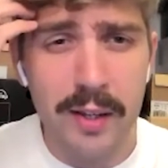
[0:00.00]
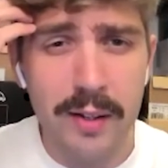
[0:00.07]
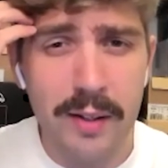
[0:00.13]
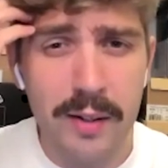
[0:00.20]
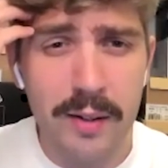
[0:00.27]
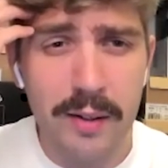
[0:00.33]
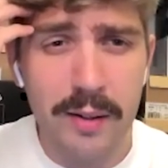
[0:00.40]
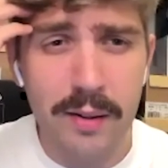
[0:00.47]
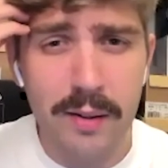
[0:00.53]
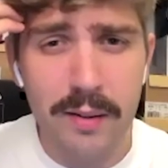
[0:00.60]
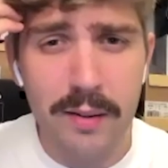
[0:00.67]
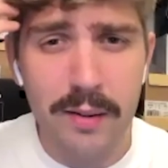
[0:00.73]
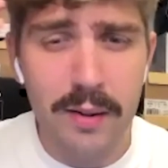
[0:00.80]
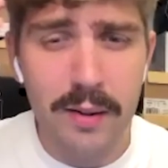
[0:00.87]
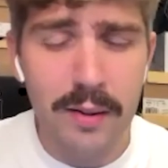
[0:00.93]

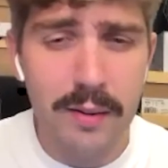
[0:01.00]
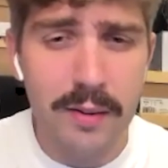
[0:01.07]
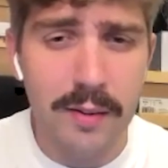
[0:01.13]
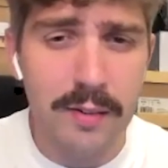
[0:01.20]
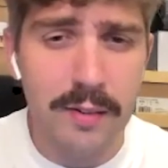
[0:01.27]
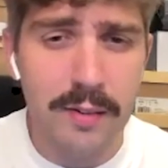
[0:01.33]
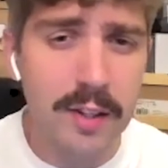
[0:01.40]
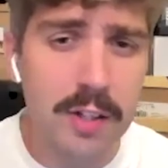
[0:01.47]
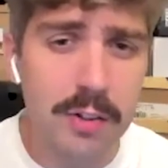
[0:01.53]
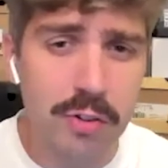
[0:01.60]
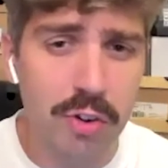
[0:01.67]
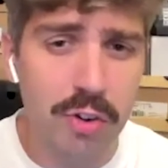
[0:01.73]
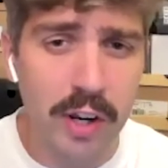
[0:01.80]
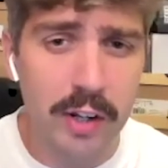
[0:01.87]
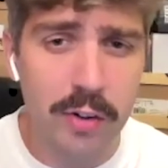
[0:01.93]
And to see the
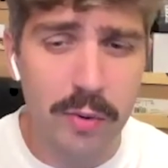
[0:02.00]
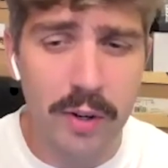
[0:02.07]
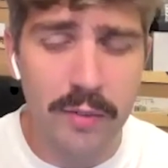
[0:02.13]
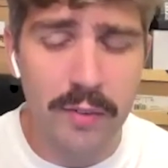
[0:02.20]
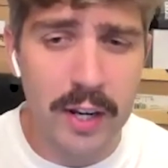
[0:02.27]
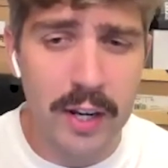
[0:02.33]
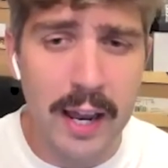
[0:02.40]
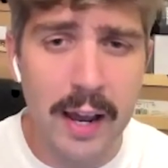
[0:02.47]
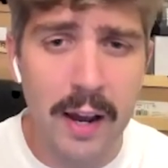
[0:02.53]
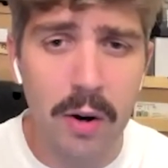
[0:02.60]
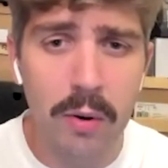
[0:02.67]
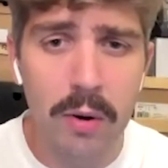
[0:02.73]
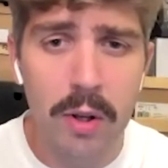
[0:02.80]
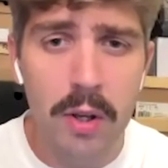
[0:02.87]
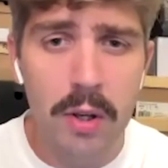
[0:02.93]
trajectory of it
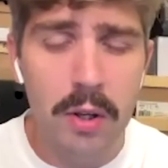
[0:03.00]
now,